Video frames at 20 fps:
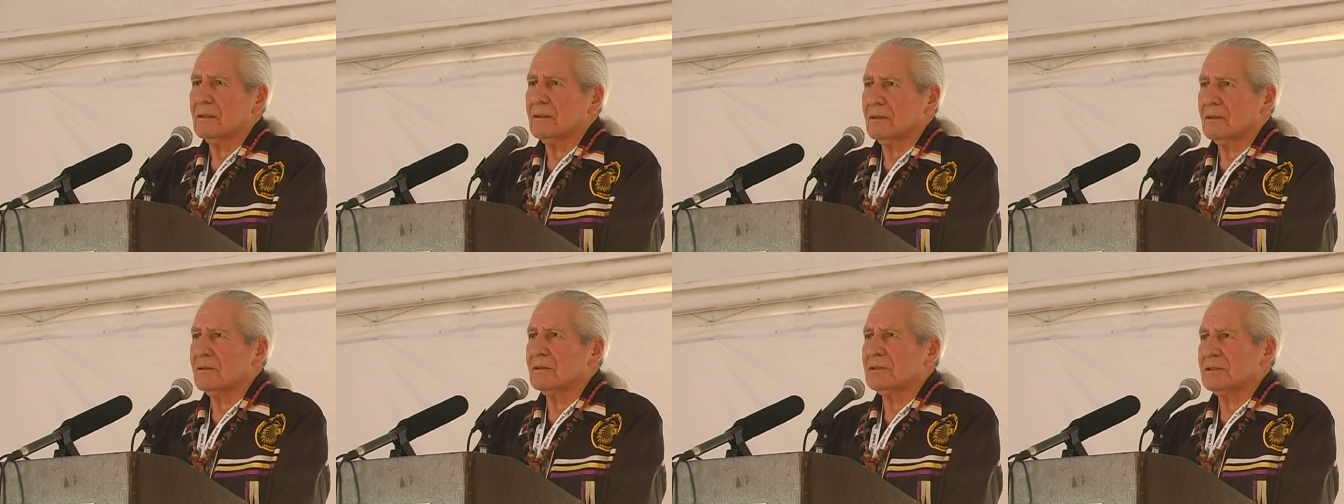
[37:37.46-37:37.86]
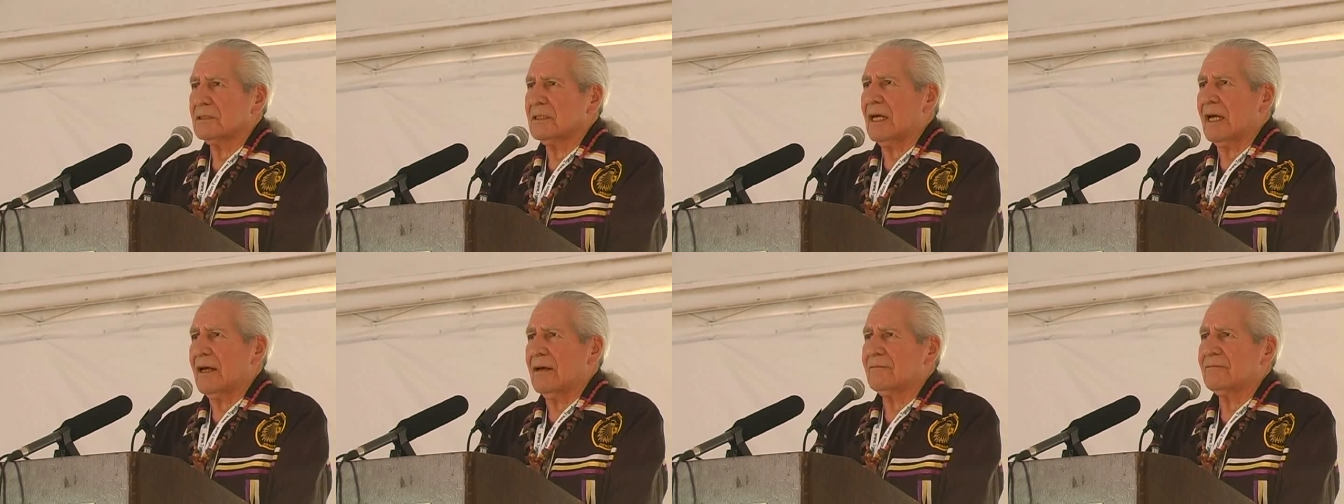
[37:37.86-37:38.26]
good
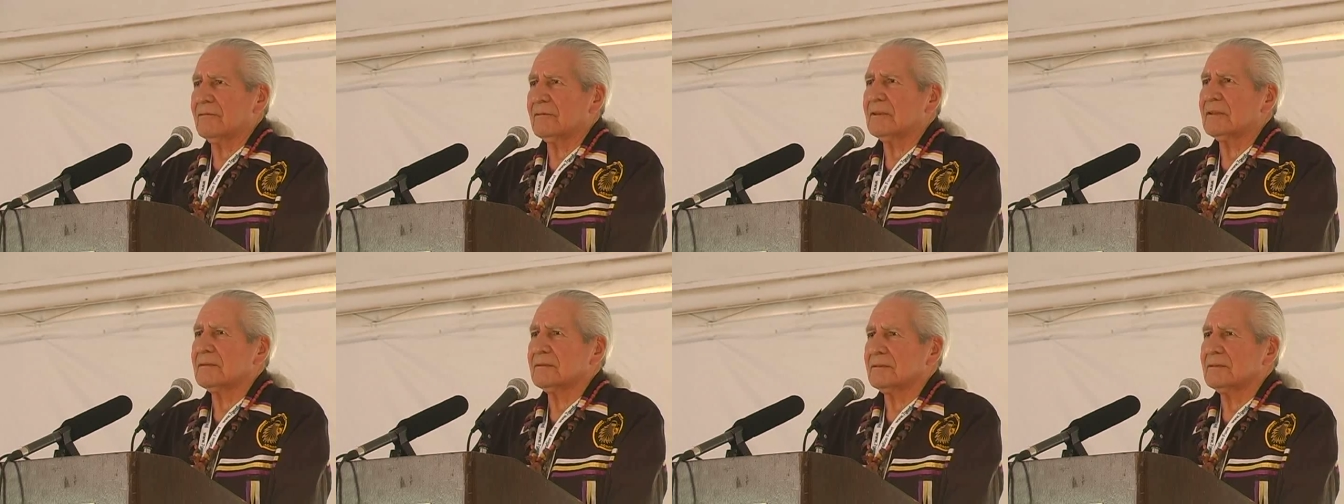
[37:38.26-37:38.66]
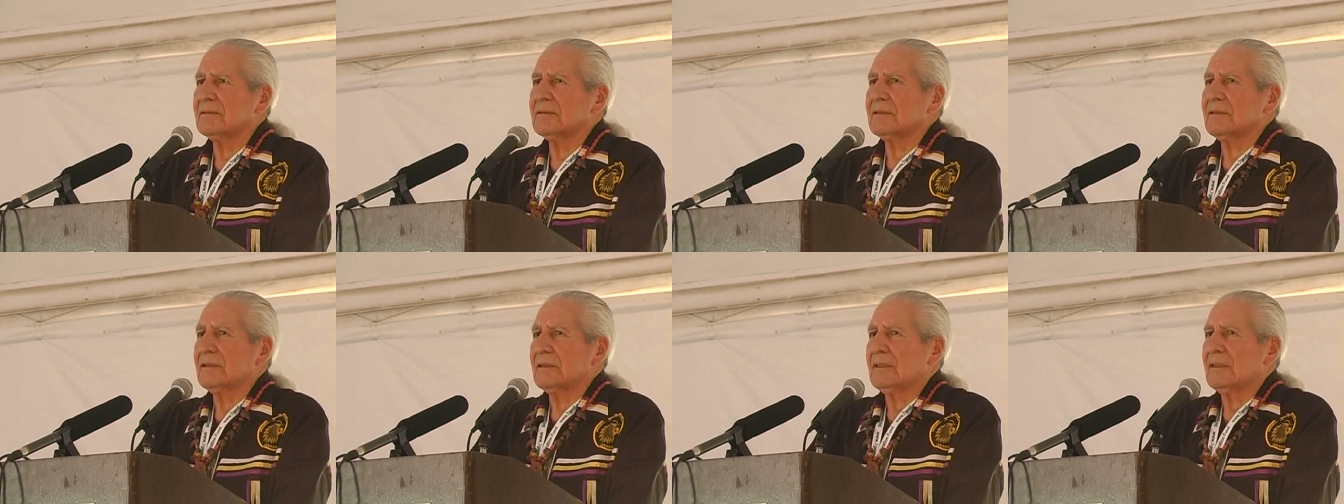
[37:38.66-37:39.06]
staff.
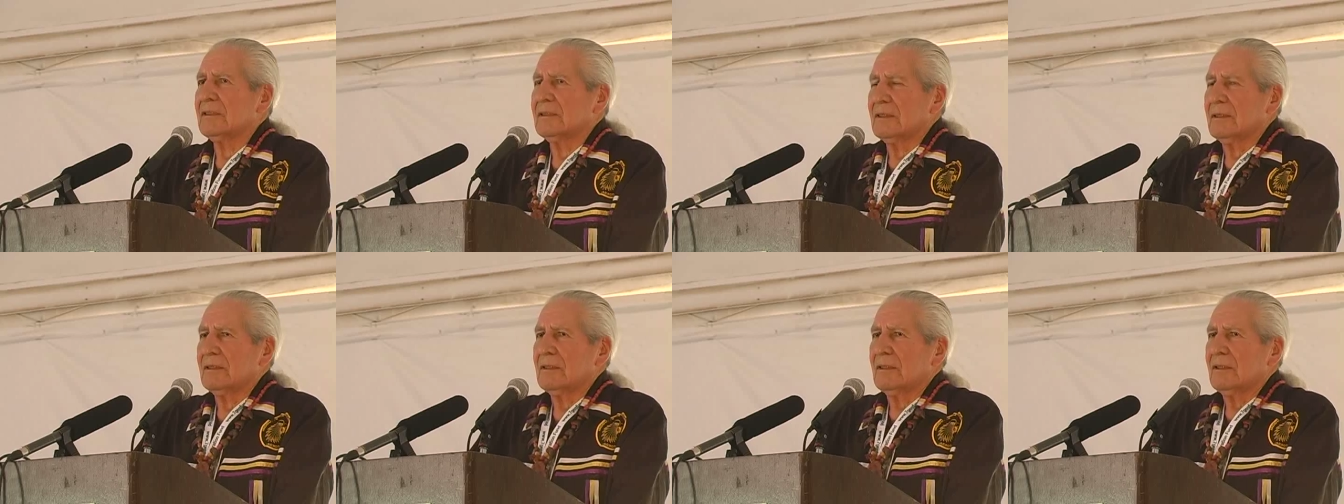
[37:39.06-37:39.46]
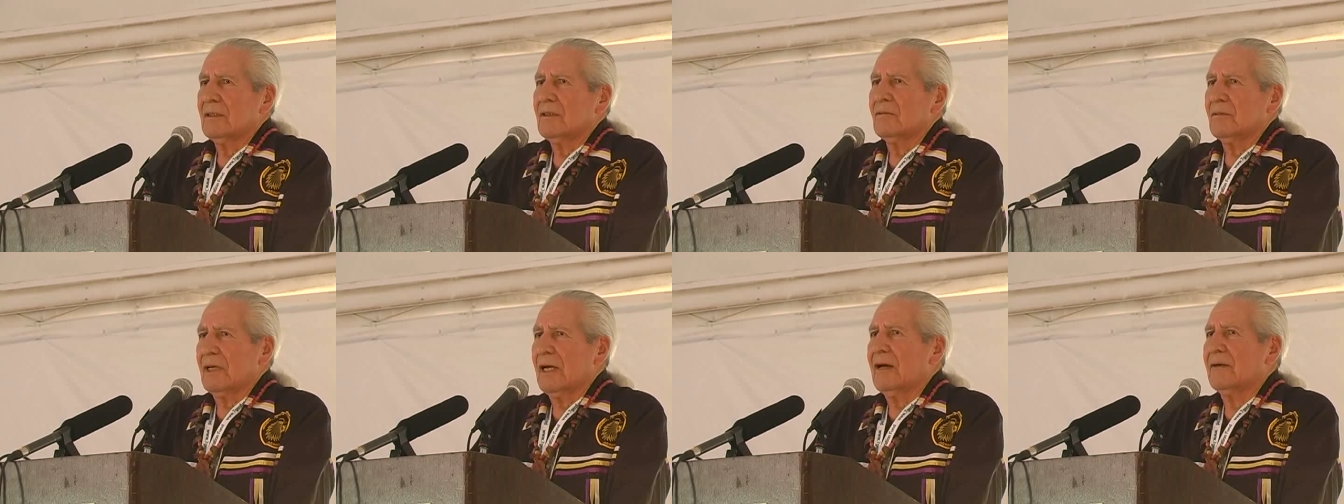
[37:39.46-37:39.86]

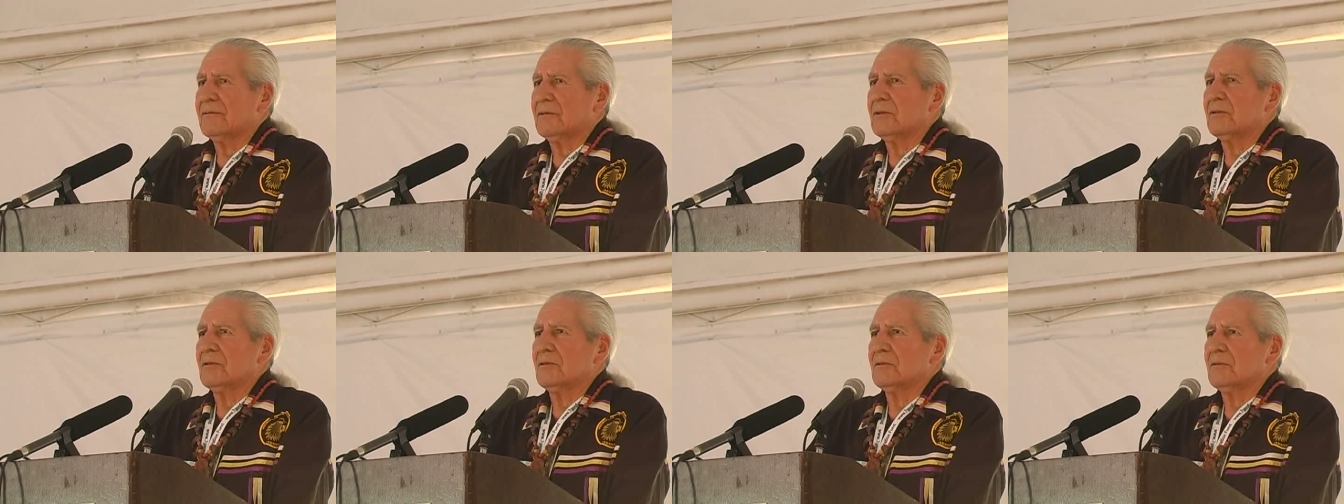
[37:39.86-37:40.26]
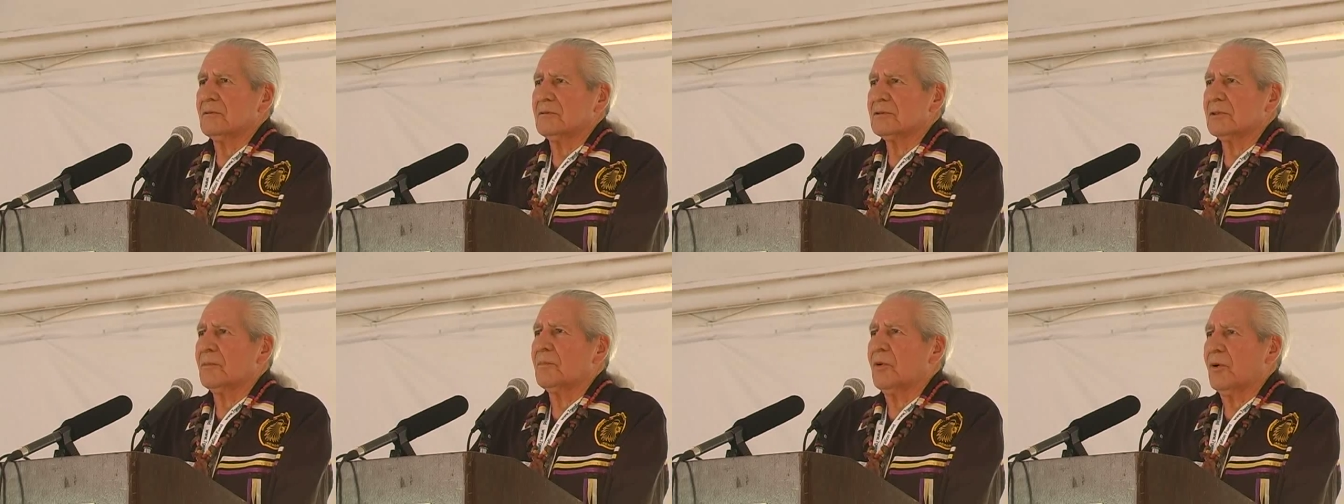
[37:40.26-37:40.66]
We have to
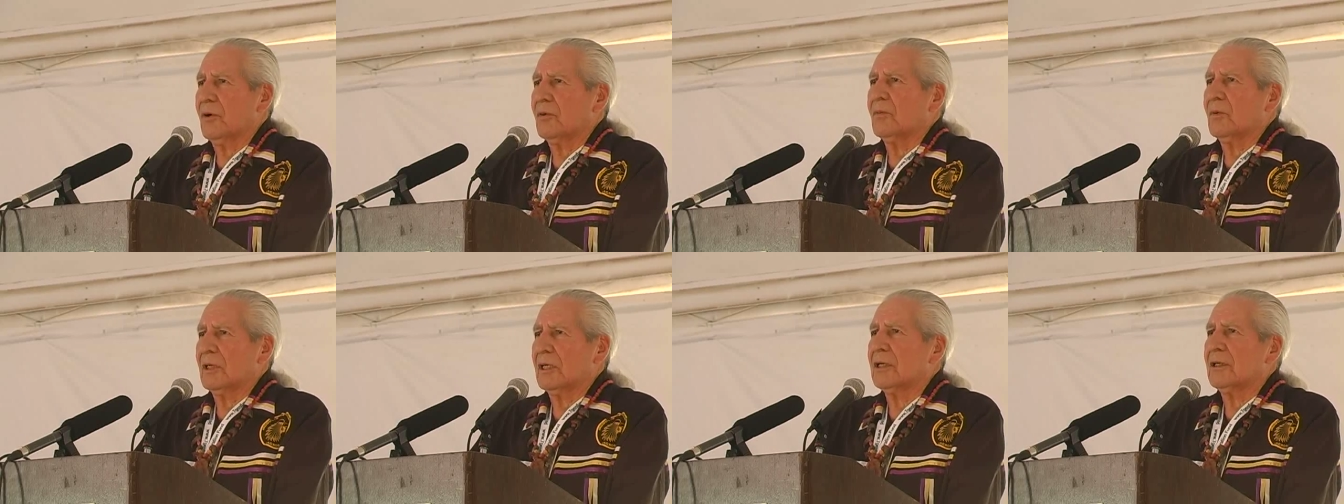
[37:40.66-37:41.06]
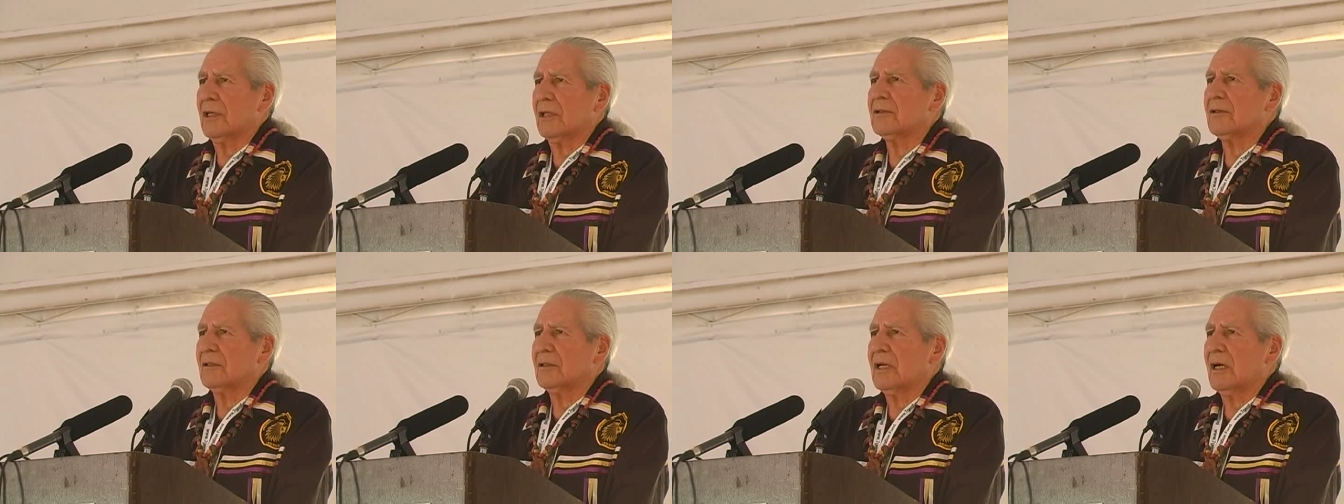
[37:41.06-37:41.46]
support one
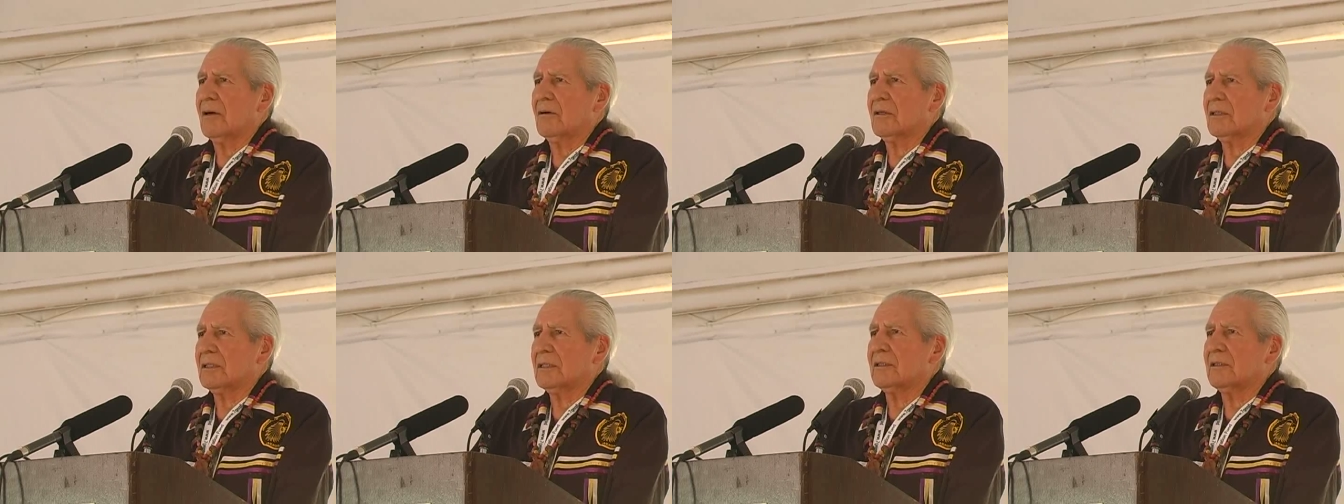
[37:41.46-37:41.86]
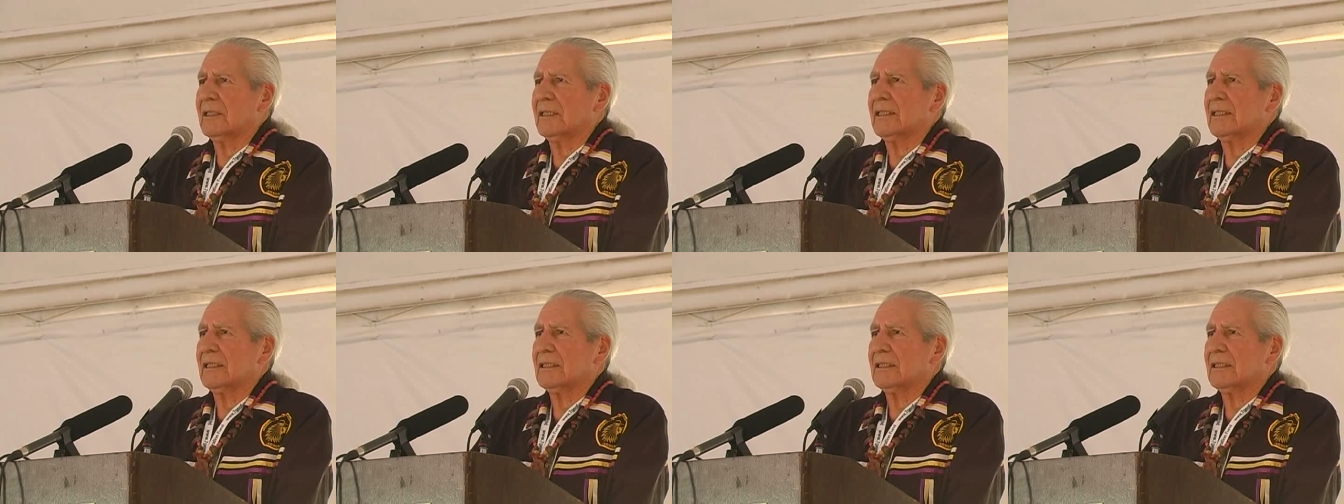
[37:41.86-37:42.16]
another now, clearly.